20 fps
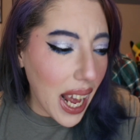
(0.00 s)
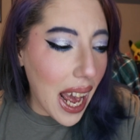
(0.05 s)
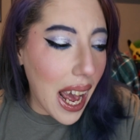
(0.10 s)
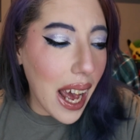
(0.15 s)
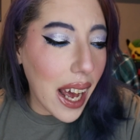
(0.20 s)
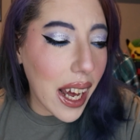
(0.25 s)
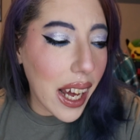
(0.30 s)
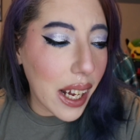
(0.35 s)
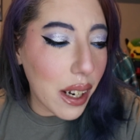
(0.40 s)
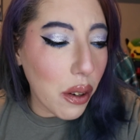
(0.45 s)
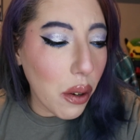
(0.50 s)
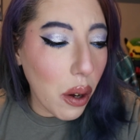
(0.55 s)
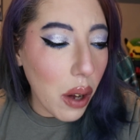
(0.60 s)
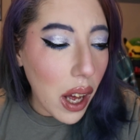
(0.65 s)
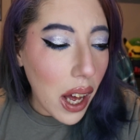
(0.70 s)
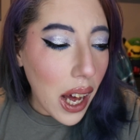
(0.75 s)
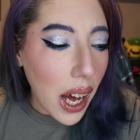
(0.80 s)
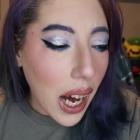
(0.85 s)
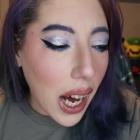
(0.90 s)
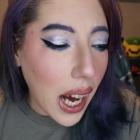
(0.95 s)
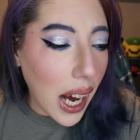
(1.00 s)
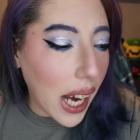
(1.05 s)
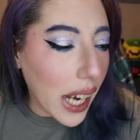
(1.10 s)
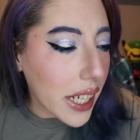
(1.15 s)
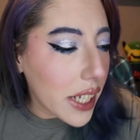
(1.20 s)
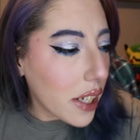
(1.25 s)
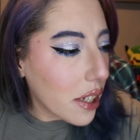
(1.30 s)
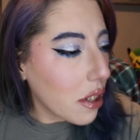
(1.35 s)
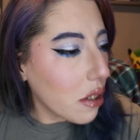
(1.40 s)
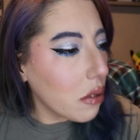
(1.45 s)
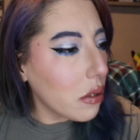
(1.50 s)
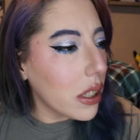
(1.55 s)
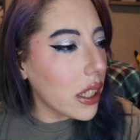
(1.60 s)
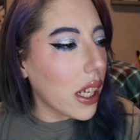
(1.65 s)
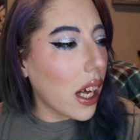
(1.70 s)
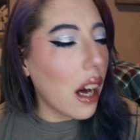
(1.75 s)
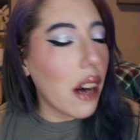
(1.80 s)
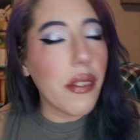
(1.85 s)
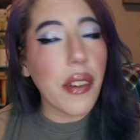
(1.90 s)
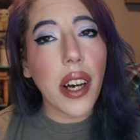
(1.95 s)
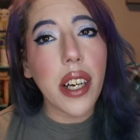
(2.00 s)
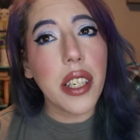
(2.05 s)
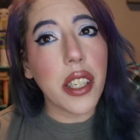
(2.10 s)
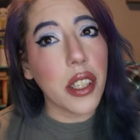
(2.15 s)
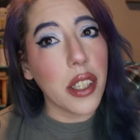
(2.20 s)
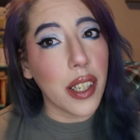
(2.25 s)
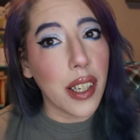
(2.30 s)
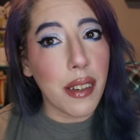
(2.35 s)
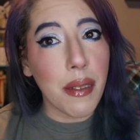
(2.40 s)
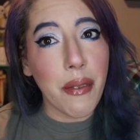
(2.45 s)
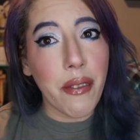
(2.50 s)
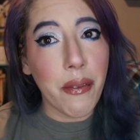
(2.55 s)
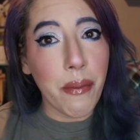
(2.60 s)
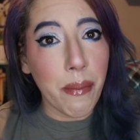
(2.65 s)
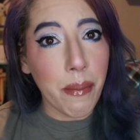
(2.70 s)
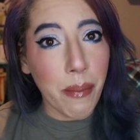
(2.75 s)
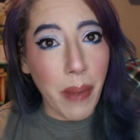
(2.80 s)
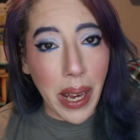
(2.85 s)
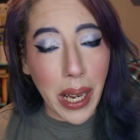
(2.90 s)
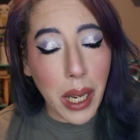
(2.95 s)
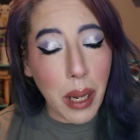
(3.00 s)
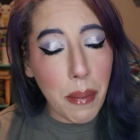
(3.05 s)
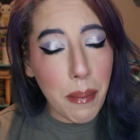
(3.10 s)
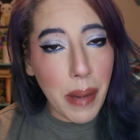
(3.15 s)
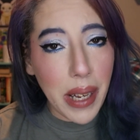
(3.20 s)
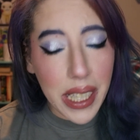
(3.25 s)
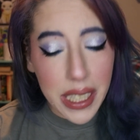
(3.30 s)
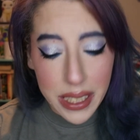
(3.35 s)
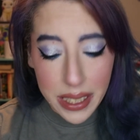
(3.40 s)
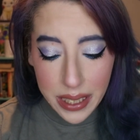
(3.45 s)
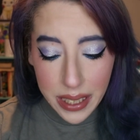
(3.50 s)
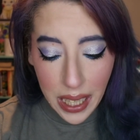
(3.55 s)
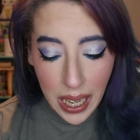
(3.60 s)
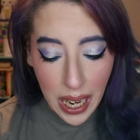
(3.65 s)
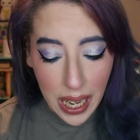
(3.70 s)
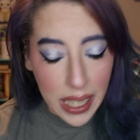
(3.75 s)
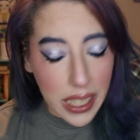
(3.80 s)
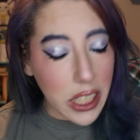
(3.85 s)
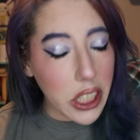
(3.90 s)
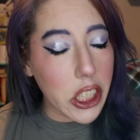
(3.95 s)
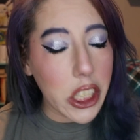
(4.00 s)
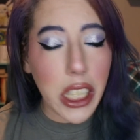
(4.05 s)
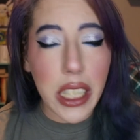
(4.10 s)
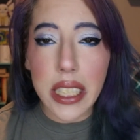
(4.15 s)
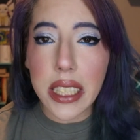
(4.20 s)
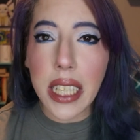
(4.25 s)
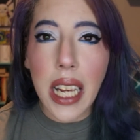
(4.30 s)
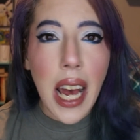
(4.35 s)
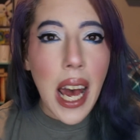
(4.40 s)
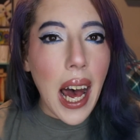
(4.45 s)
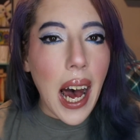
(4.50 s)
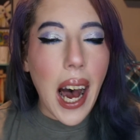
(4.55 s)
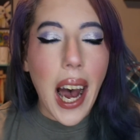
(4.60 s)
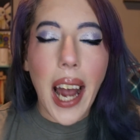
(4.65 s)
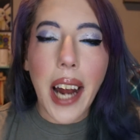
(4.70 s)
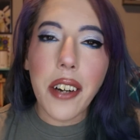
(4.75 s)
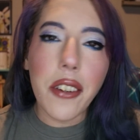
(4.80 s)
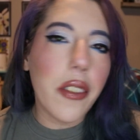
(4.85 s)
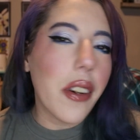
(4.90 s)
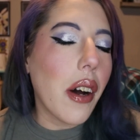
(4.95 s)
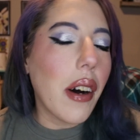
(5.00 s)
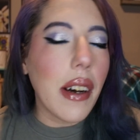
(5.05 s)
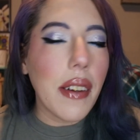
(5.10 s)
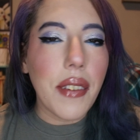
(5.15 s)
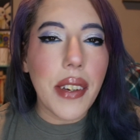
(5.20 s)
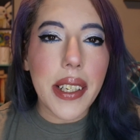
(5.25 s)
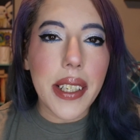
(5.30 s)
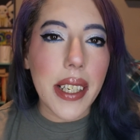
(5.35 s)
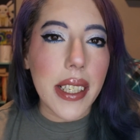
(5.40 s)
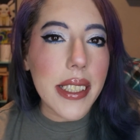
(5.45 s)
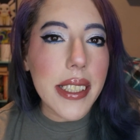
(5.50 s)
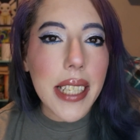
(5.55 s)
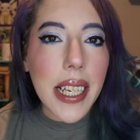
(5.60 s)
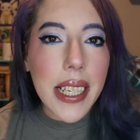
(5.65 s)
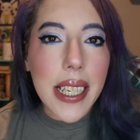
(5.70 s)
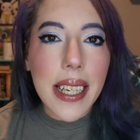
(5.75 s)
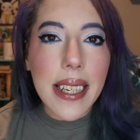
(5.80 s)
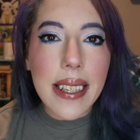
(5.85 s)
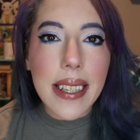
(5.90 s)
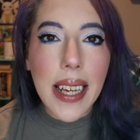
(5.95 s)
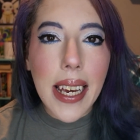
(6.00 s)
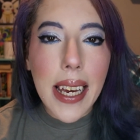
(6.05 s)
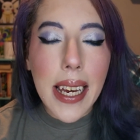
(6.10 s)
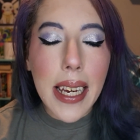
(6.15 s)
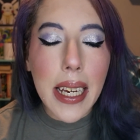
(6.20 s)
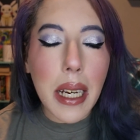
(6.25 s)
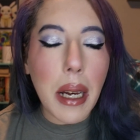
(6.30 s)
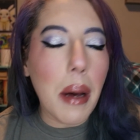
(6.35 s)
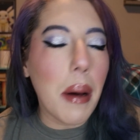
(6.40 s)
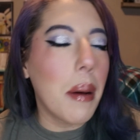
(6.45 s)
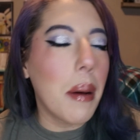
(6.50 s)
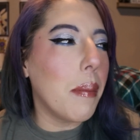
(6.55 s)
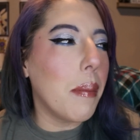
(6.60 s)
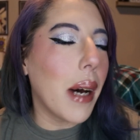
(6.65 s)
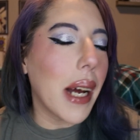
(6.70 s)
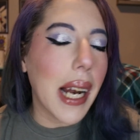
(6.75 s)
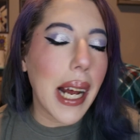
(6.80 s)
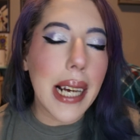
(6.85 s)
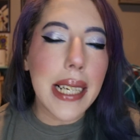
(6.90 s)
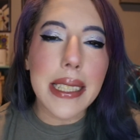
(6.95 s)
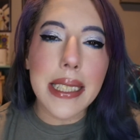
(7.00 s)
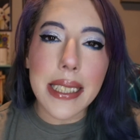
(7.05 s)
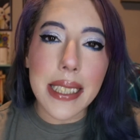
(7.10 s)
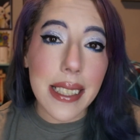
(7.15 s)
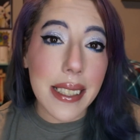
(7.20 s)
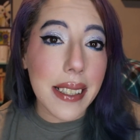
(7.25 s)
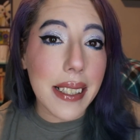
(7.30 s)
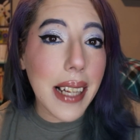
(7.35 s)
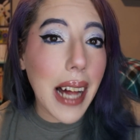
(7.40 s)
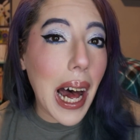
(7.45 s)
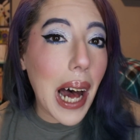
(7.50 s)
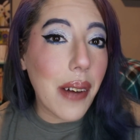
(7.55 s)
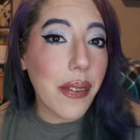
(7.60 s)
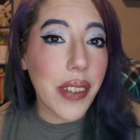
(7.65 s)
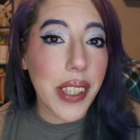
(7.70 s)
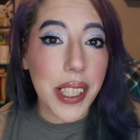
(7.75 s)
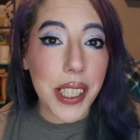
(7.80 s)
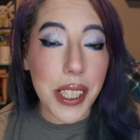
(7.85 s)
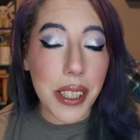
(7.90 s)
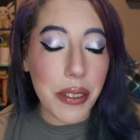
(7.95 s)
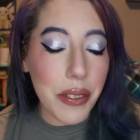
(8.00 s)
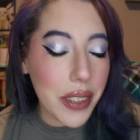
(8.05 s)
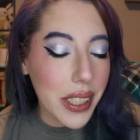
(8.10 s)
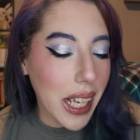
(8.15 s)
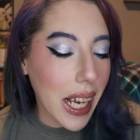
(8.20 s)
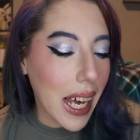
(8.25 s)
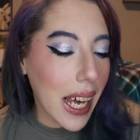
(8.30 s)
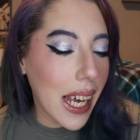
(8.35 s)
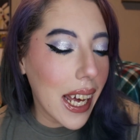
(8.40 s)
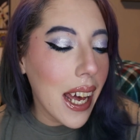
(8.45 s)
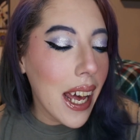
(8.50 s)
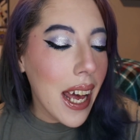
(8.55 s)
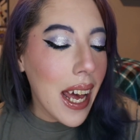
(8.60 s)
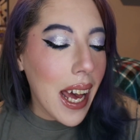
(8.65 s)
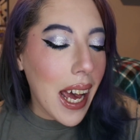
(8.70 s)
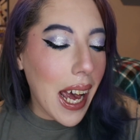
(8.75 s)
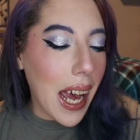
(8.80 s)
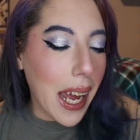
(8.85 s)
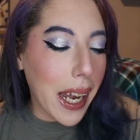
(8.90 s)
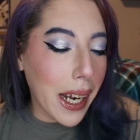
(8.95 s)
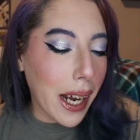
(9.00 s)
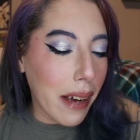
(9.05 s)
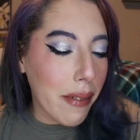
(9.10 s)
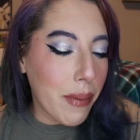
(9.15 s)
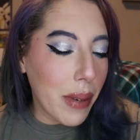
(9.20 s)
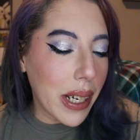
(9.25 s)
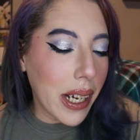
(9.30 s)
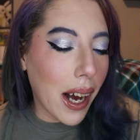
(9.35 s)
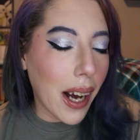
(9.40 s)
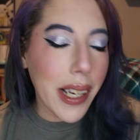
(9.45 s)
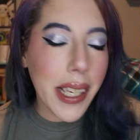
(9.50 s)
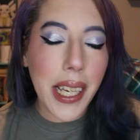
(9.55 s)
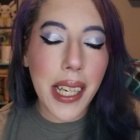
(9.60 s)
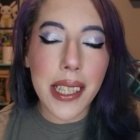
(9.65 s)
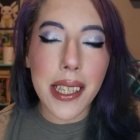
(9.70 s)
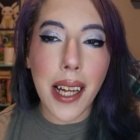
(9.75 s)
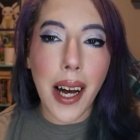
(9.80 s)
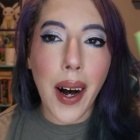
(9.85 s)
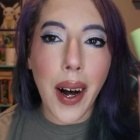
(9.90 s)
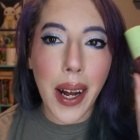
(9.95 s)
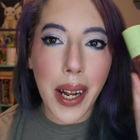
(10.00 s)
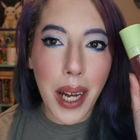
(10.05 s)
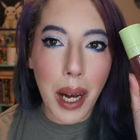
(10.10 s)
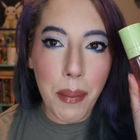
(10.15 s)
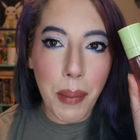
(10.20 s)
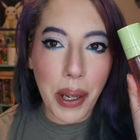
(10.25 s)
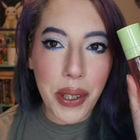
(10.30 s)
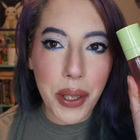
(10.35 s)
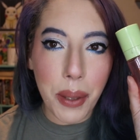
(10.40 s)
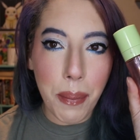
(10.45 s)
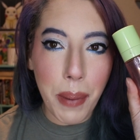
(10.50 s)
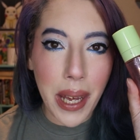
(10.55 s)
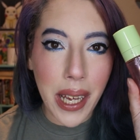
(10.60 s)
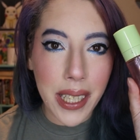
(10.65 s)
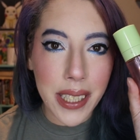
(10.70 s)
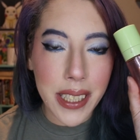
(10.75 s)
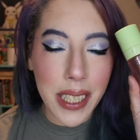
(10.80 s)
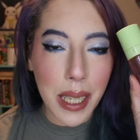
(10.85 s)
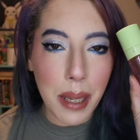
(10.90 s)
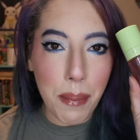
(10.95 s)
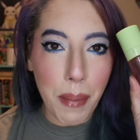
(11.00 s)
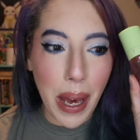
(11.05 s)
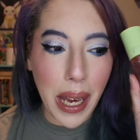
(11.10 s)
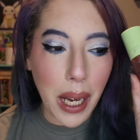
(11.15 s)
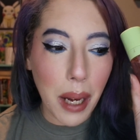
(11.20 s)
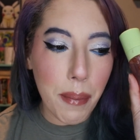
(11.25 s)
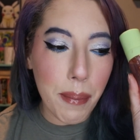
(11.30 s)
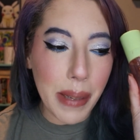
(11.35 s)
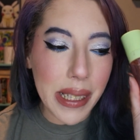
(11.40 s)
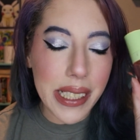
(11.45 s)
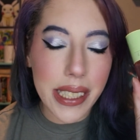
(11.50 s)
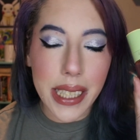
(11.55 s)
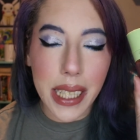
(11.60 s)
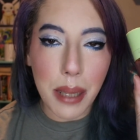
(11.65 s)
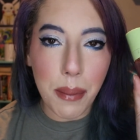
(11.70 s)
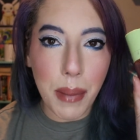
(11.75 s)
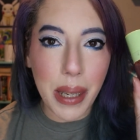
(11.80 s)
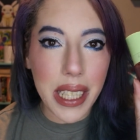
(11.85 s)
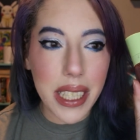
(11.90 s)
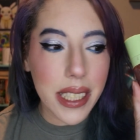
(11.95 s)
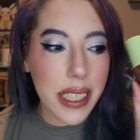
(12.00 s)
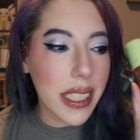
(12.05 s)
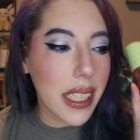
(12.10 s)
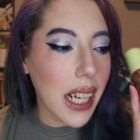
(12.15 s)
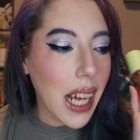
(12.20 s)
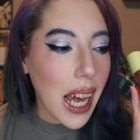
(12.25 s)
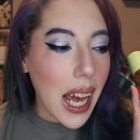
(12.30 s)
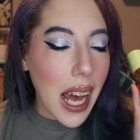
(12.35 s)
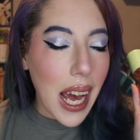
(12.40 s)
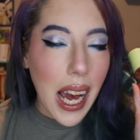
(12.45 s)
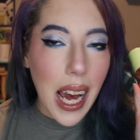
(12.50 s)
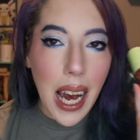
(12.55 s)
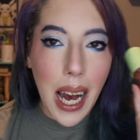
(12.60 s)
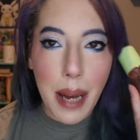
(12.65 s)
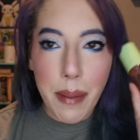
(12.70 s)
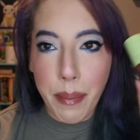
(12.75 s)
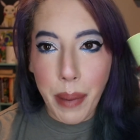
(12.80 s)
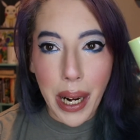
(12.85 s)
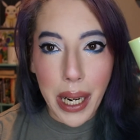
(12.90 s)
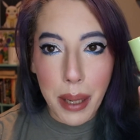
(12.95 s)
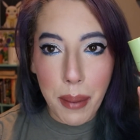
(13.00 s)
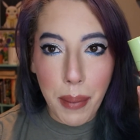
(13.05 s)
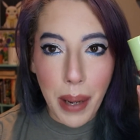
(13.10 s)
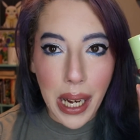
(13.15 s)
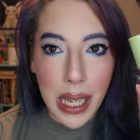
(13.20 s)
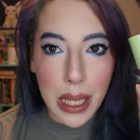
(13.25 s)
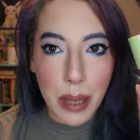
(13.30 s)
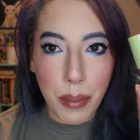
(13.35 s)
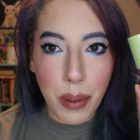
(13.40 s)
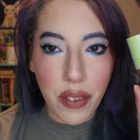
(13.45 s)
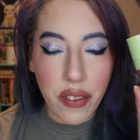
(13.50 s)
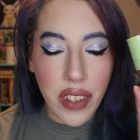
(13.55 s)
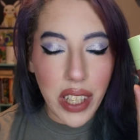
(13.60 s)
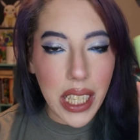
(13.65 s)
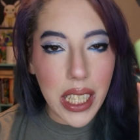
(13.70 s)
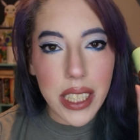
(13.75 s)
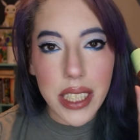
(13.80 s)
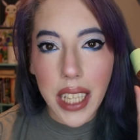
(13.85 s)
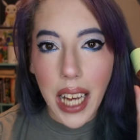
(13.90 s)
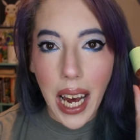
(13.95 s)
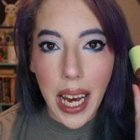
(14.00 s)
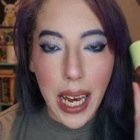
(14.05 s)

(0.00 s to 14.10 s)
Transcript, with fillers: And I do love a good makeup mist. It's just, I don't know if it does anything, but I still have to use it. And I've been talking a lot about the Pixi Makeup Misting Mist. I bought a backup of this.